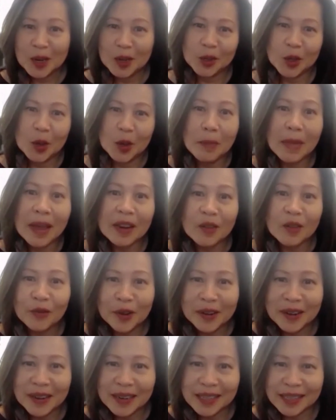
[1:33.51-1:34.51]
So
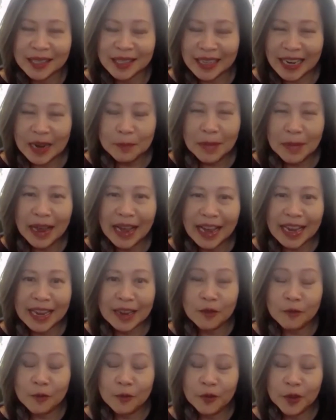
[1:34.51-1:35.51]
Metaverse, in
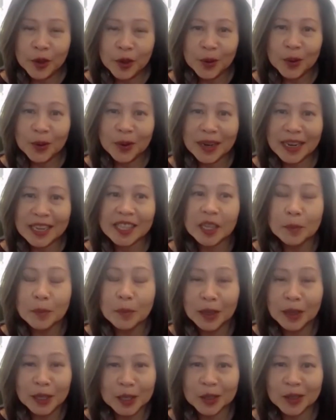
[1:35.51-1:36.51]
my view, is
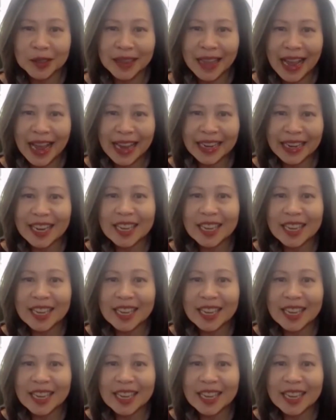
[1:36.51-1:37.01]
similar to that.